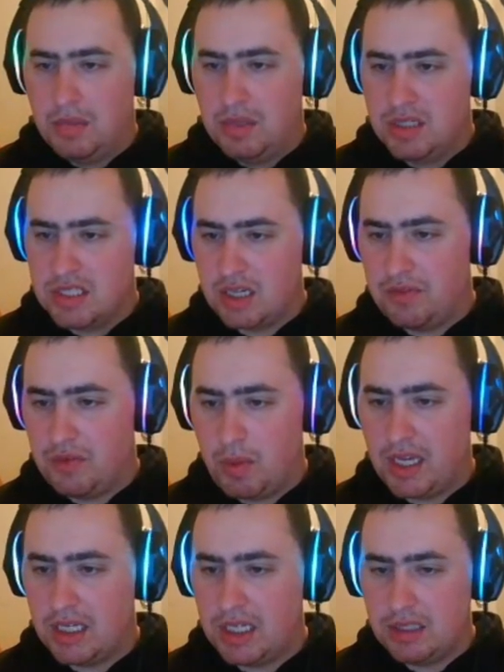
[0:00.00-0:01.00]

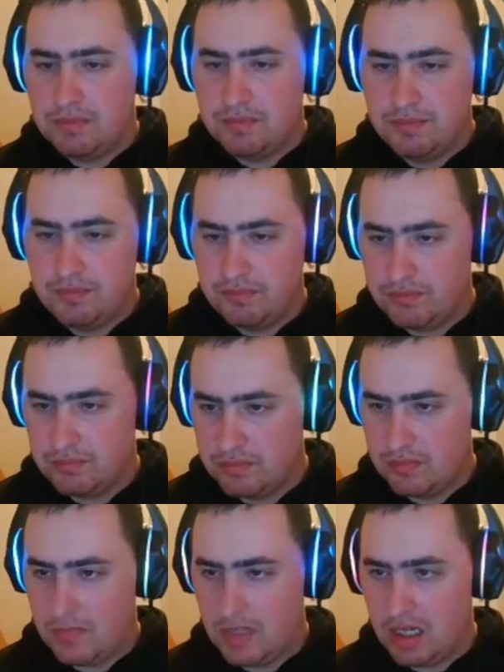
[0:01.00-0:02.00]
Self-Awakening,
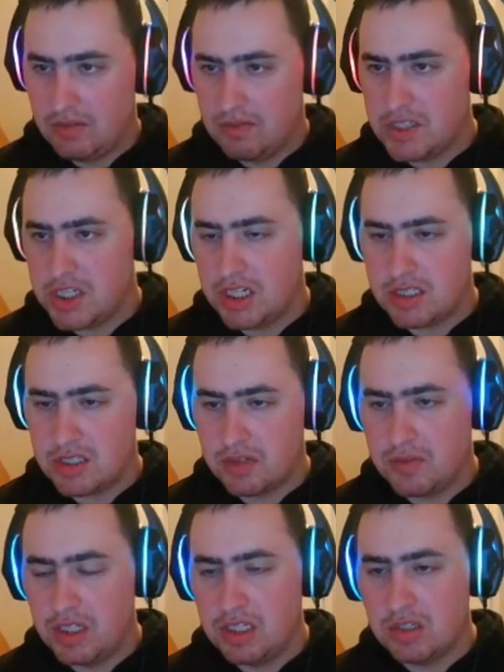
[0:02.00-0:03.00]
Vegeta, so
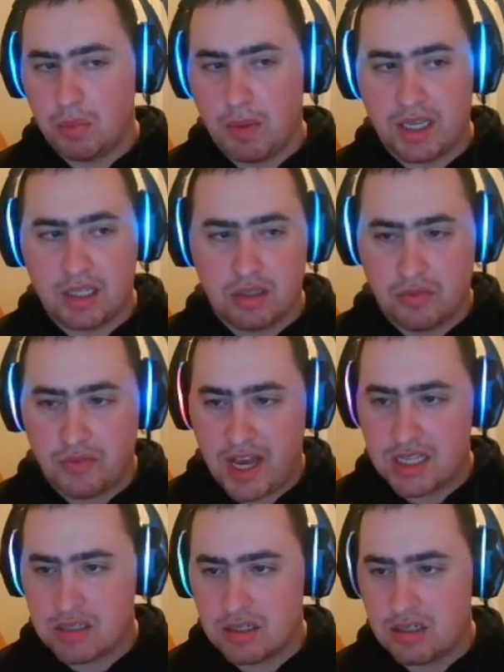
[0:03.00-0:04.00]
if you need to awaken a little
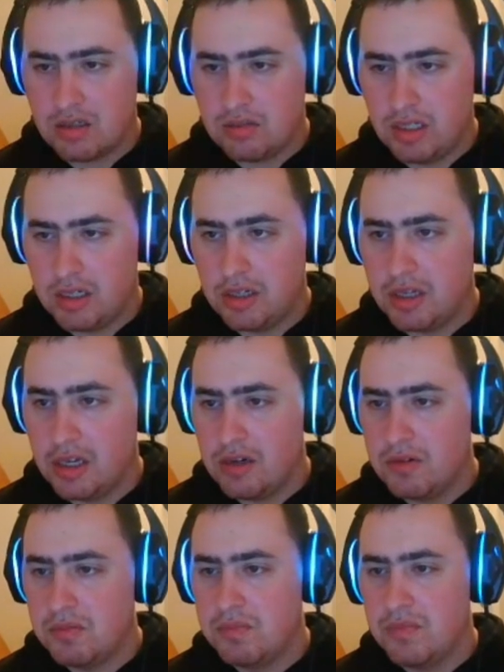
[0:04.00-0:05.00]
faster, here you
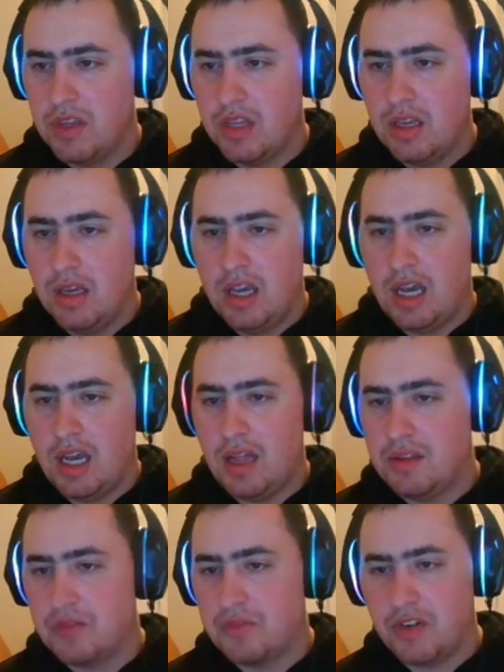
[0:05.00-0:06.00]
go. And
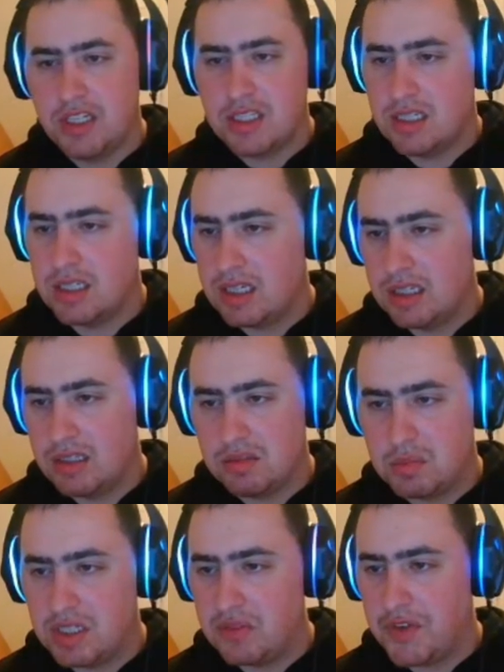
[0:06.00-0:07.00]
then the Frieza, again,
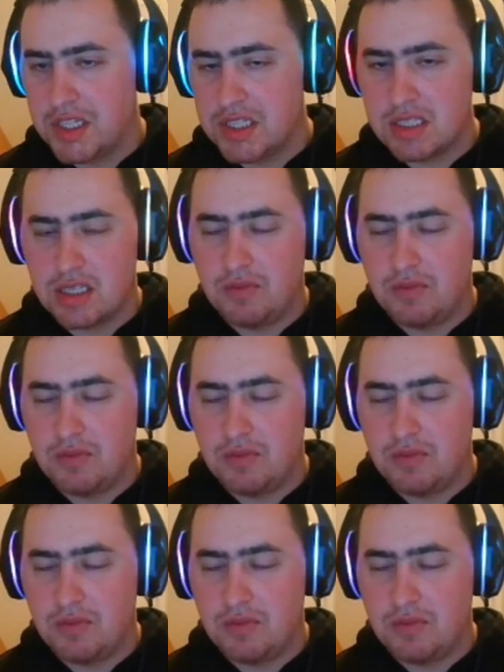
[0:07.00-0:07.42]
defense.